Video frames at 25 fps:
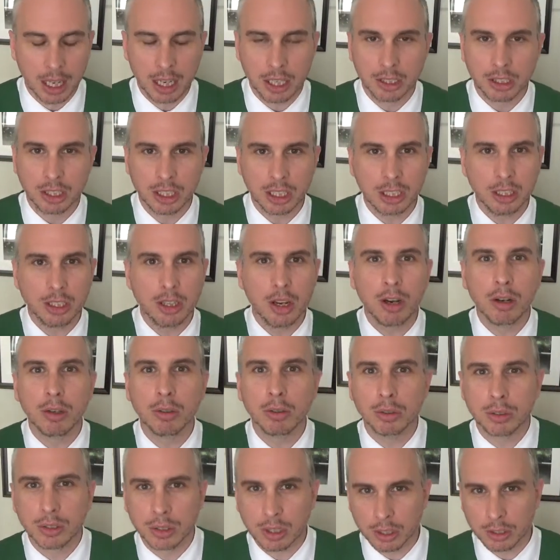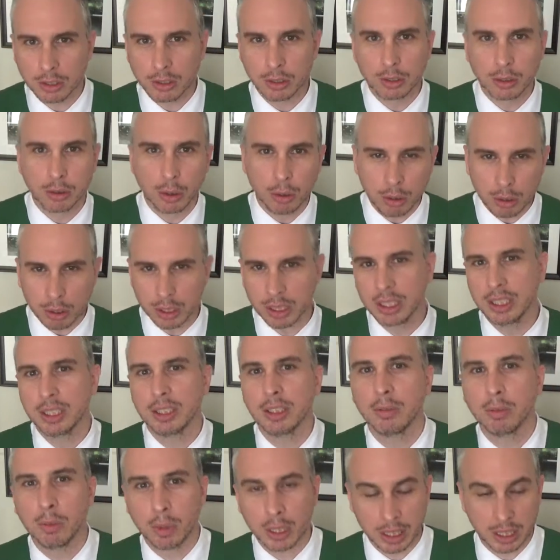she knows the stories
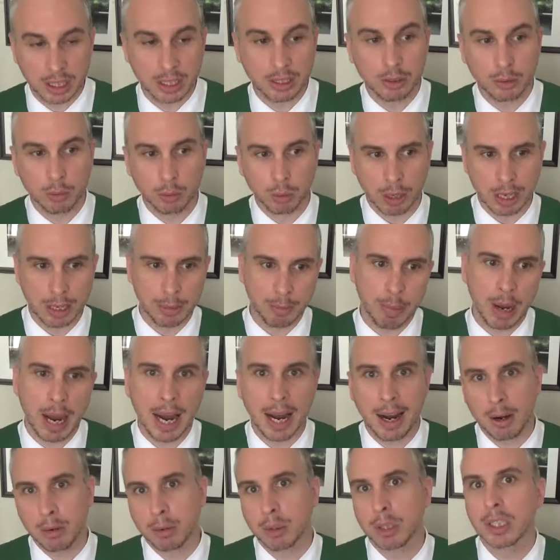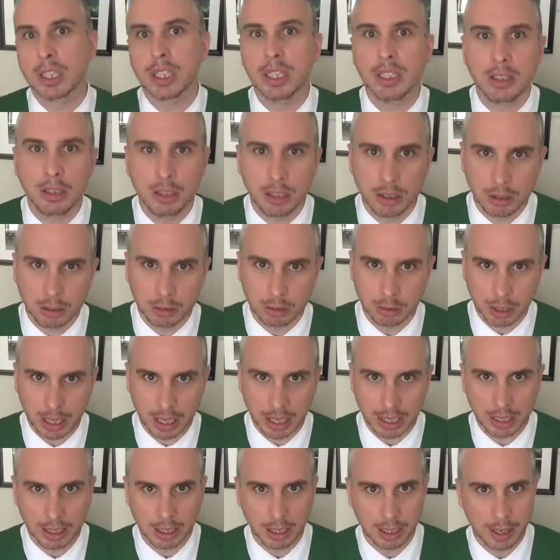of what this great power can do,
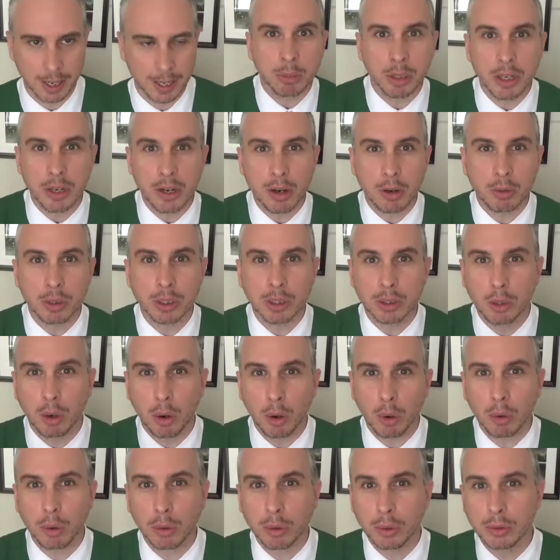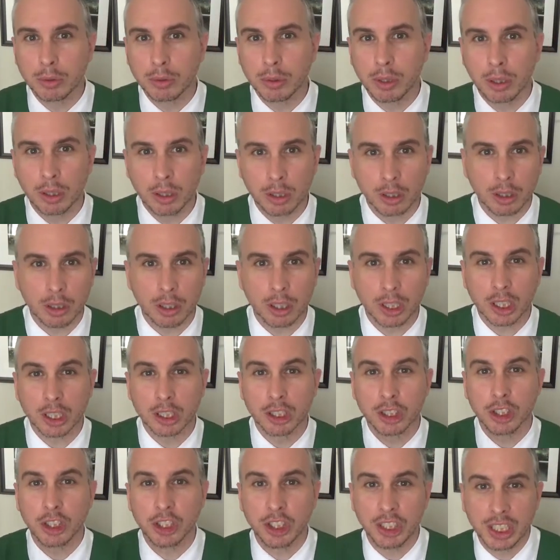right? But no one told her
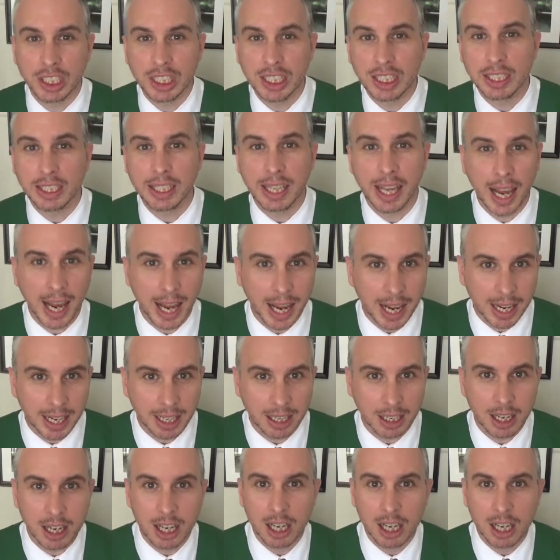she can't.